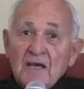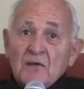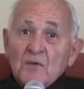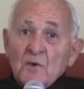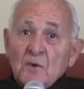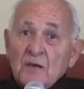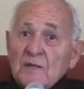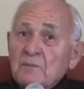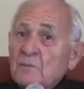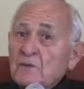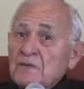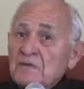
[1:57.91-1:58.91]
nor
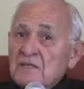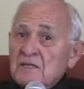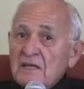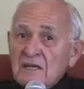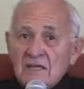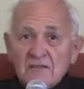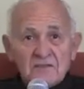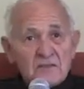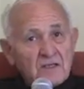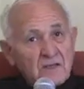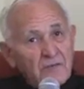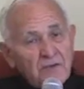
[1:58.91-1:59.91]
had priests in any
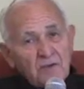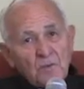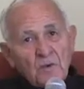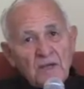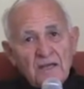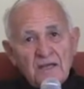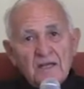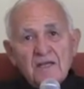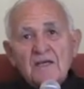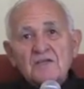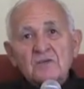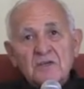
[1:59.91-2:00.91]
significant way.
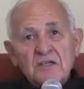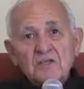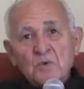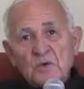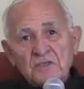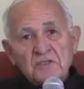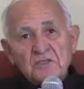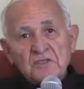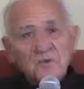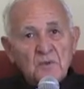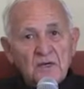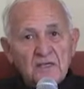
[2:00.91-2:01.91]
So his question
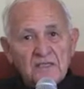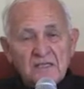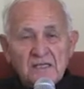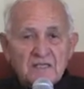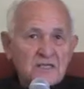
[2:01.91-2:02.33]
to us, and a